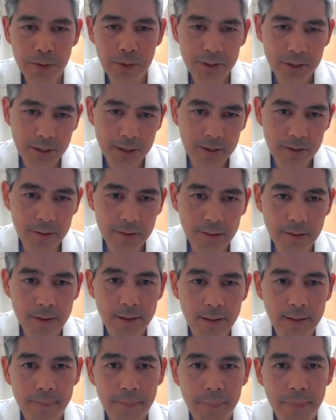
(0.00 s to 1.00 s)
a
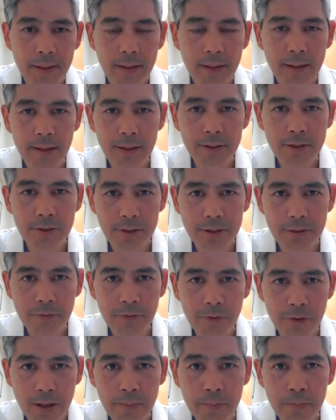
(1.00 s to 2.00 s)
particular interest
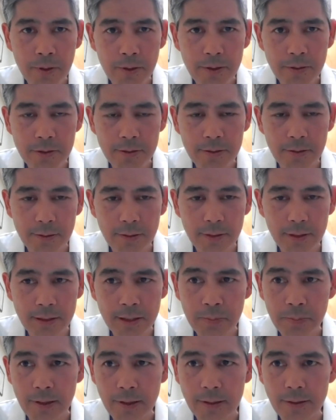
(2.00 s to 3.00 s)
from personal
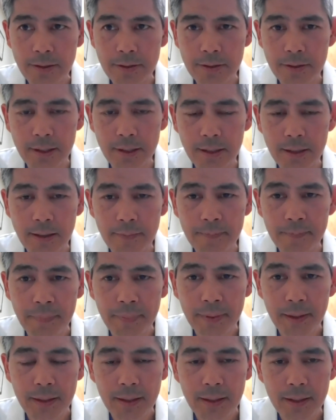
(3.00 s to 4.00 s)
experience uh,
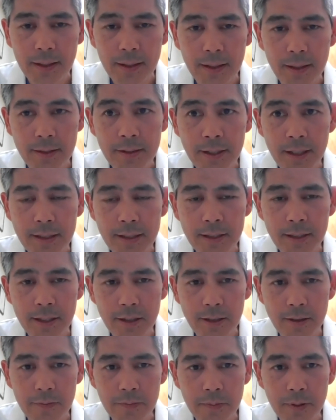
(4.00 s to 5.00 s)
in taking
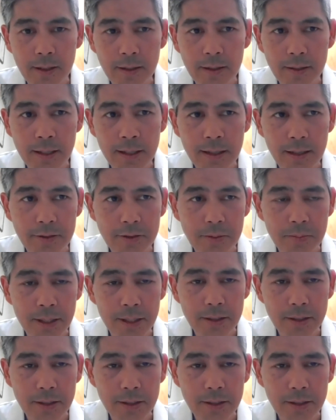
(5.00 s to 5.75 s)
care of uh, cancer